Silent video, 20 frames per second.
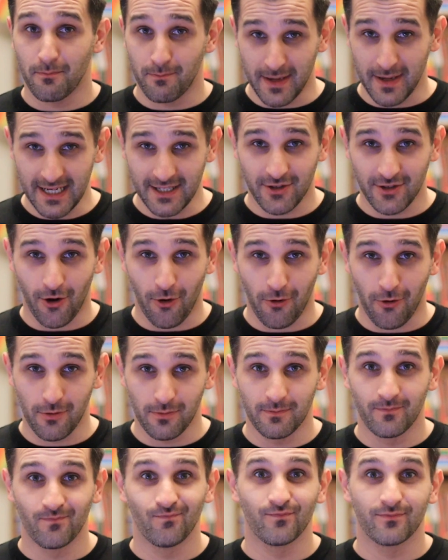Big
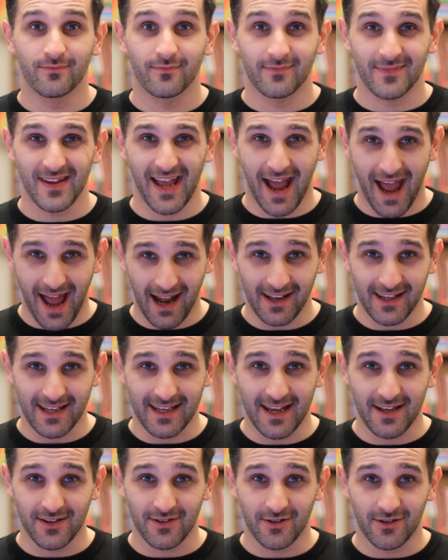Toe,
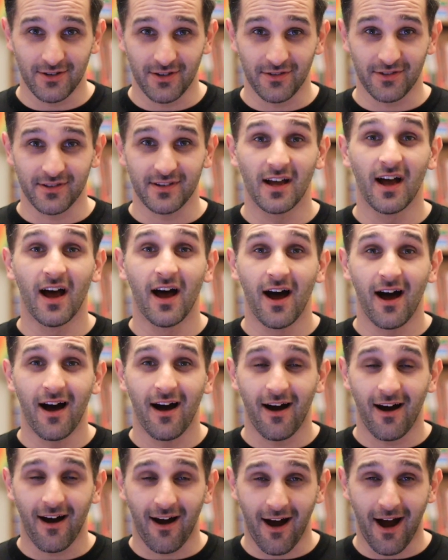Alligators,
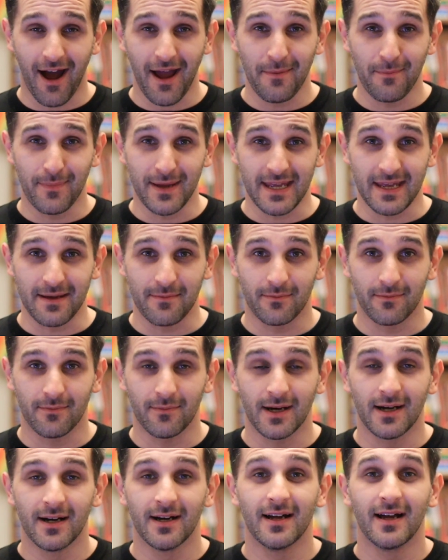High
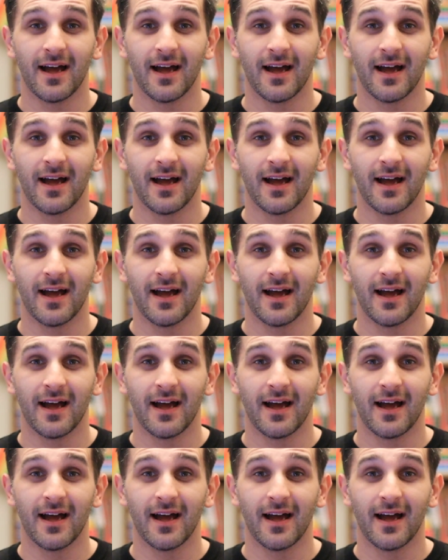Beam,